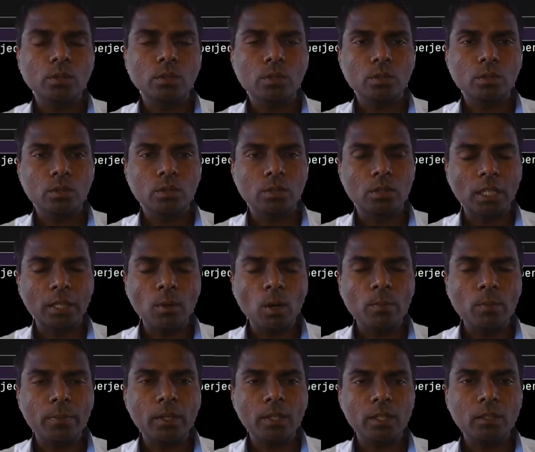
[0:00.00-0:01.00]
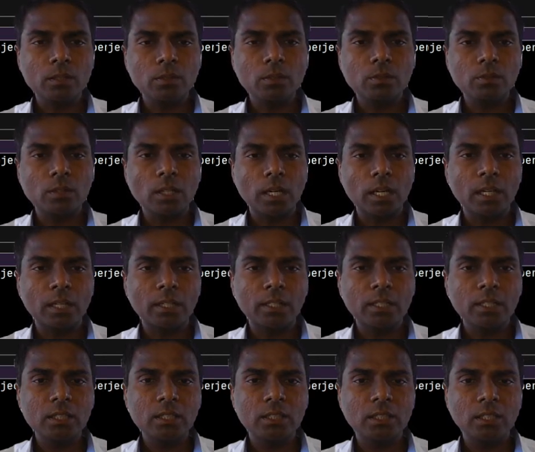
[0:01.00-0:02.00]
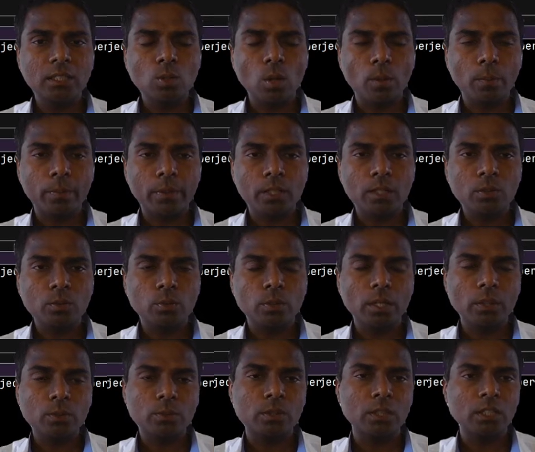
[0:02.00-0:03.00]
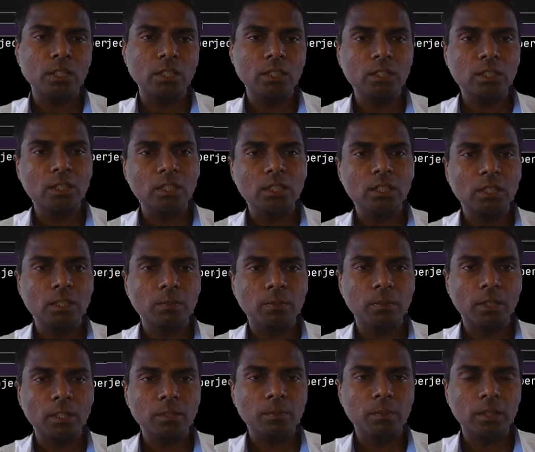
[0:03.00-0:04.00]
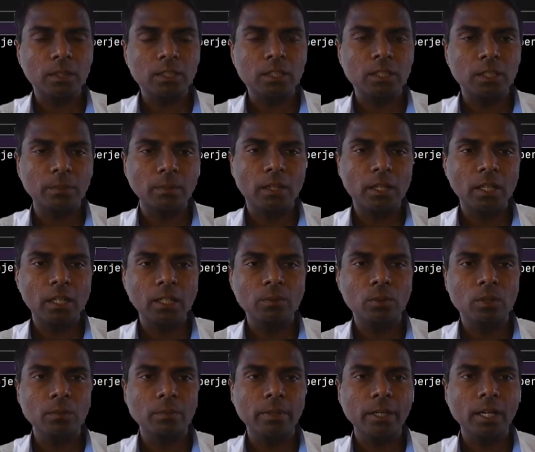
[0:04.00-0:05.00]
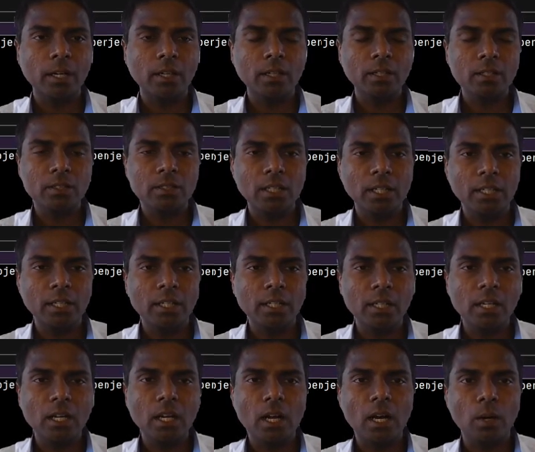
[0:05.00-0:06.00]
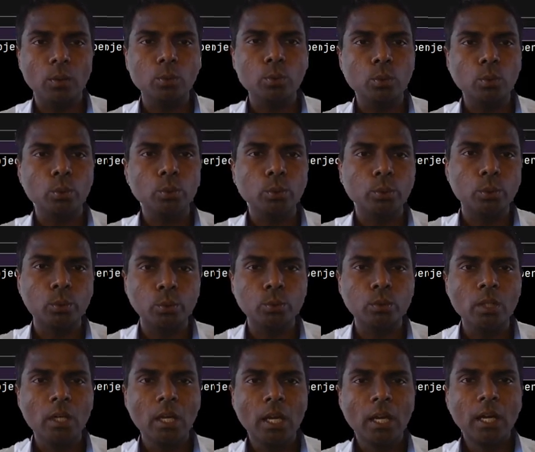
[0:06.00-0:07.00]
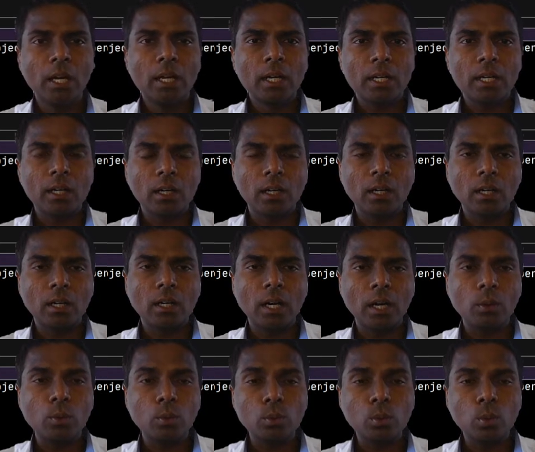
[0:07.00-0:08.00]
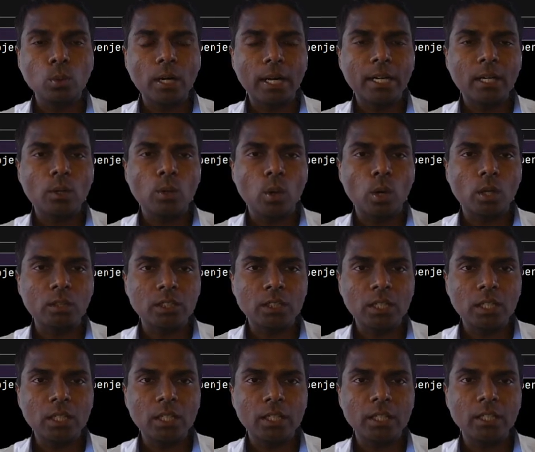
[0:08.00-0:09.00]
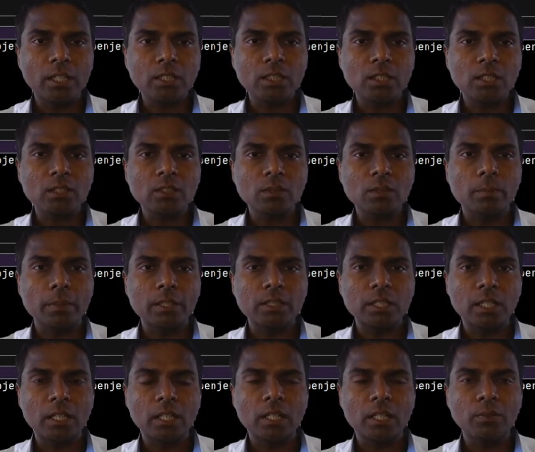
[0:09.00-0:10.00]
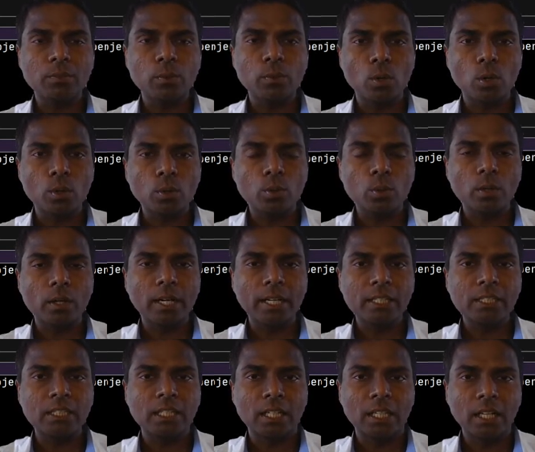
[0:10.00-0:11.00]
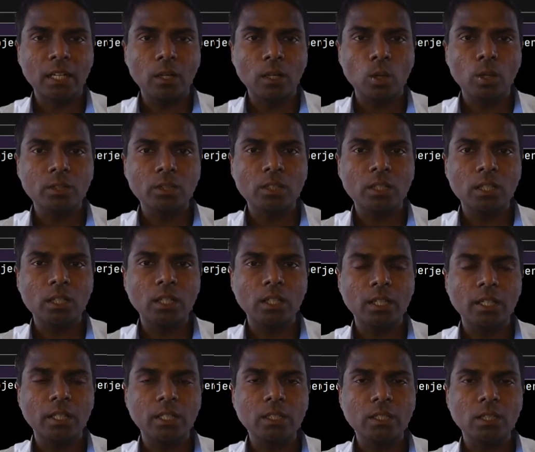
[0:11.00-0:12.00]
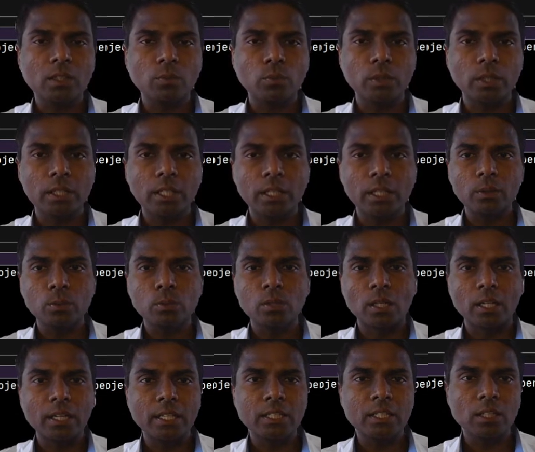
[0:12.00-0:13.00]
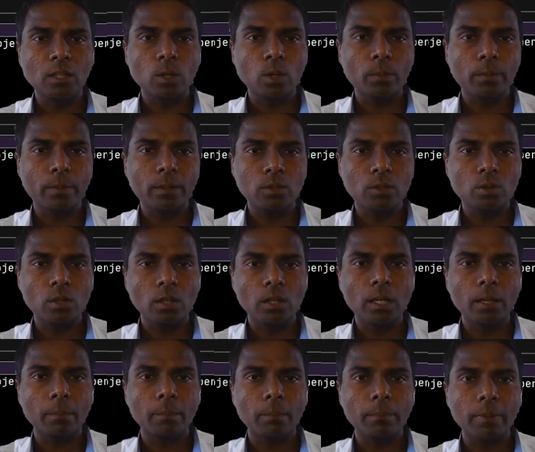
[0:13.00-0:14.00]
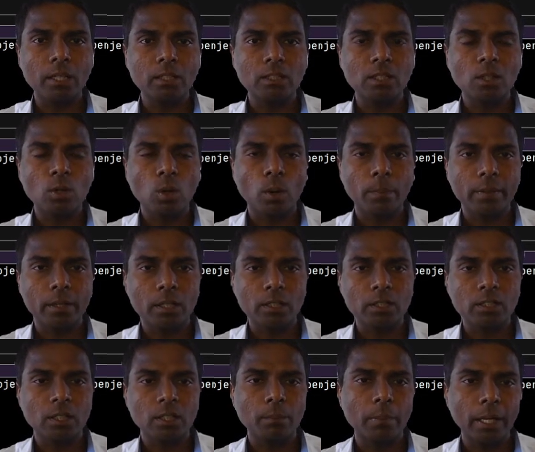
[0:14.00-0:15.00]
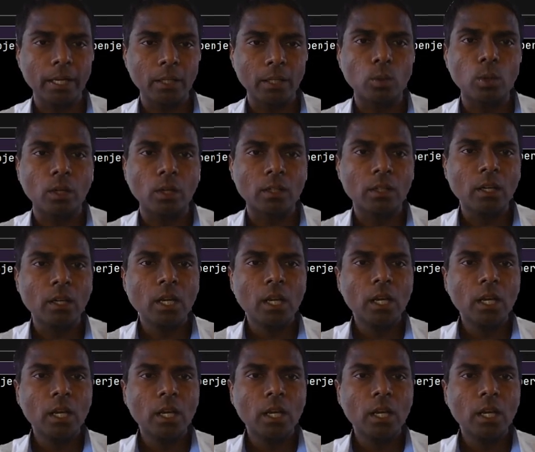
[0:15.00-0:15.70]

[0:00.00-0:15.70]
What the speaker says: same operators, already these operators we have seen in C++. Similarly we'll be understanding how to use how to write logical conditions. Basically, if you want to write single logical condition, we can relational operators or comparison operators in Python.